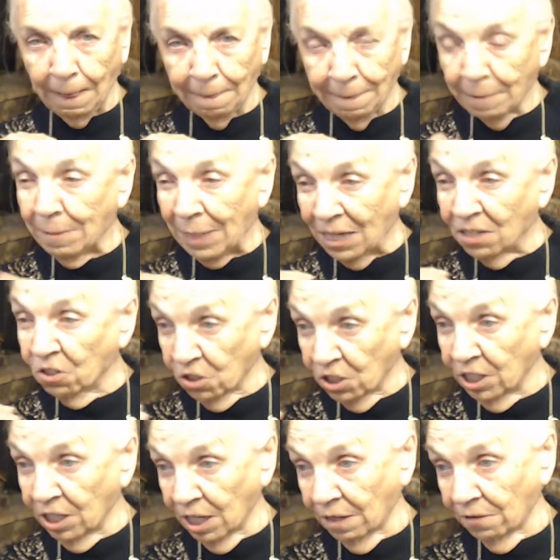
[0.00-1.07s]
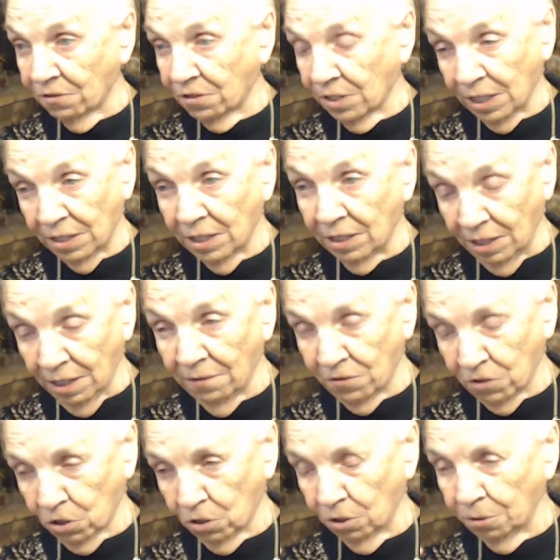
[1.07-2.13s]
the man she loves and that loved
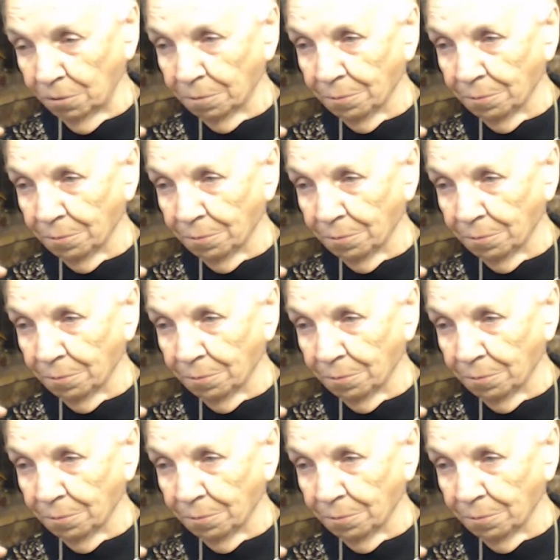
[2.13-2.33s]
her